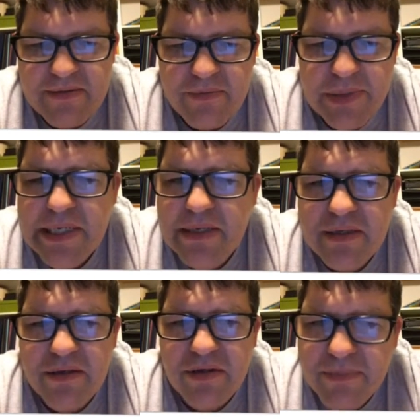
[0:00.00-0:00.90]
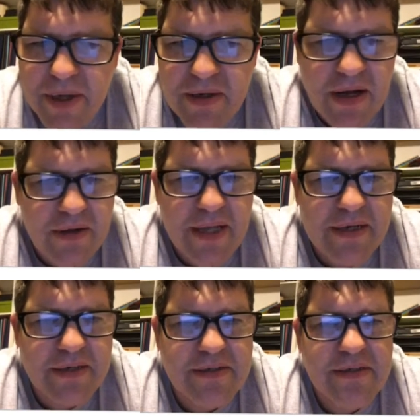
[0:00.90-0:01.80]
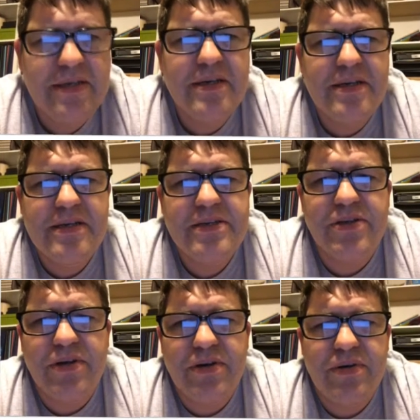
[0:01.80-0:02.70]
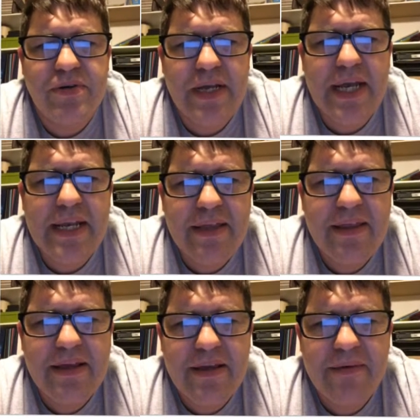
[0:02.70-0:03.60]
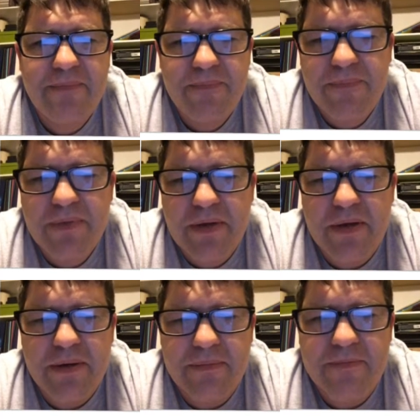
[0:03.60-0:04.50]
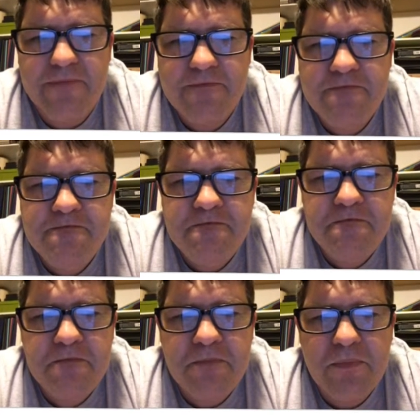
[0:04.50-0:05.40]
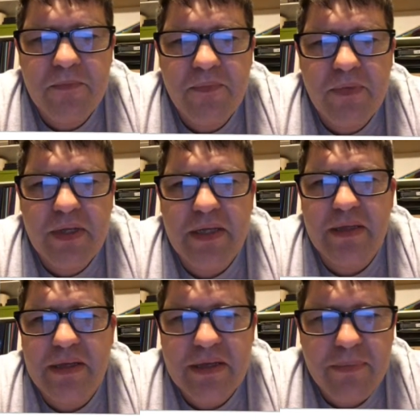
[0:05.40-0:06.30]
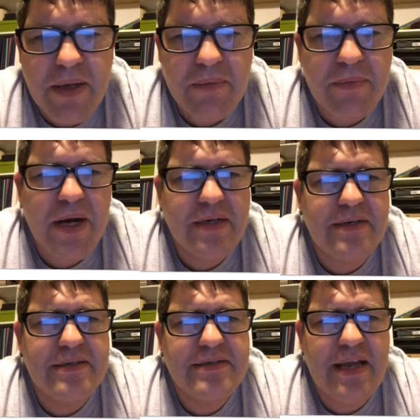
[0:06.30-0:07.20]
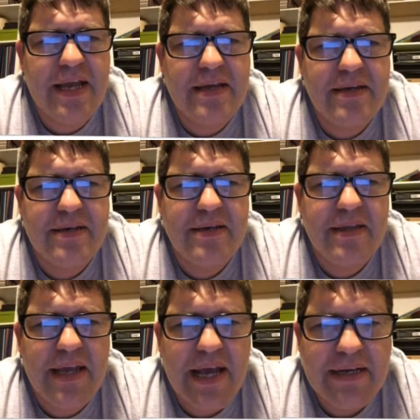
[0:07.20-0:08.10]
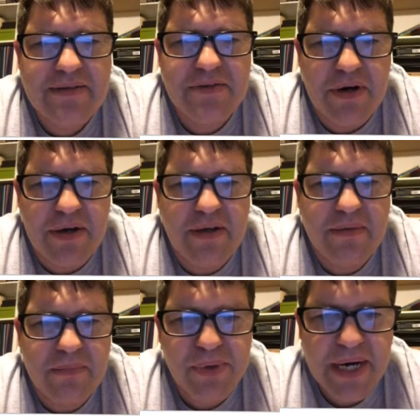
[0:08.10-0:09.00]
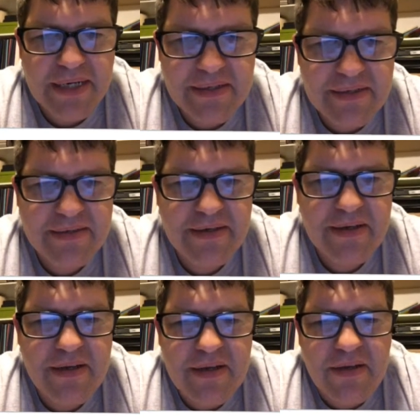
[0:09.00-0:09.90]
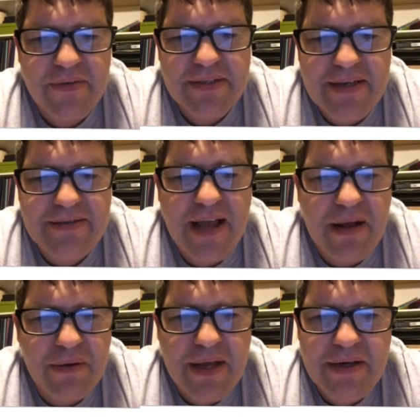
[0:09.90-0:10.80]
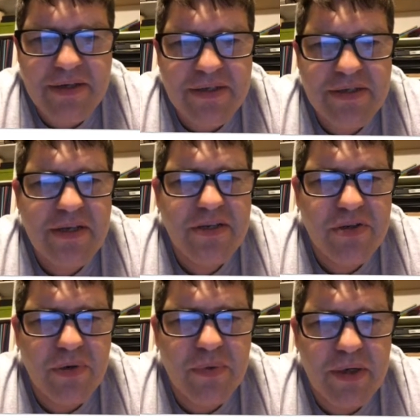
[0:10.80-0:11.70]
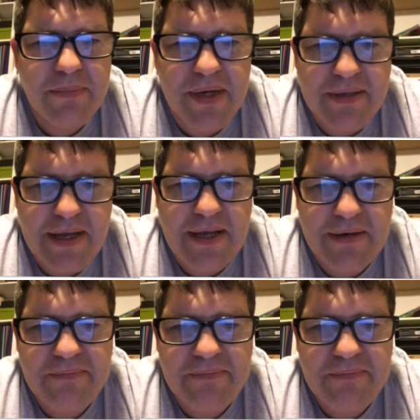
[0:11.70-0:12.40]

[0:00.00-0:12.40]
We didn't learn about outliers, so anything in the independent practice and in the extra practice, if it says outliers, don't worry about that.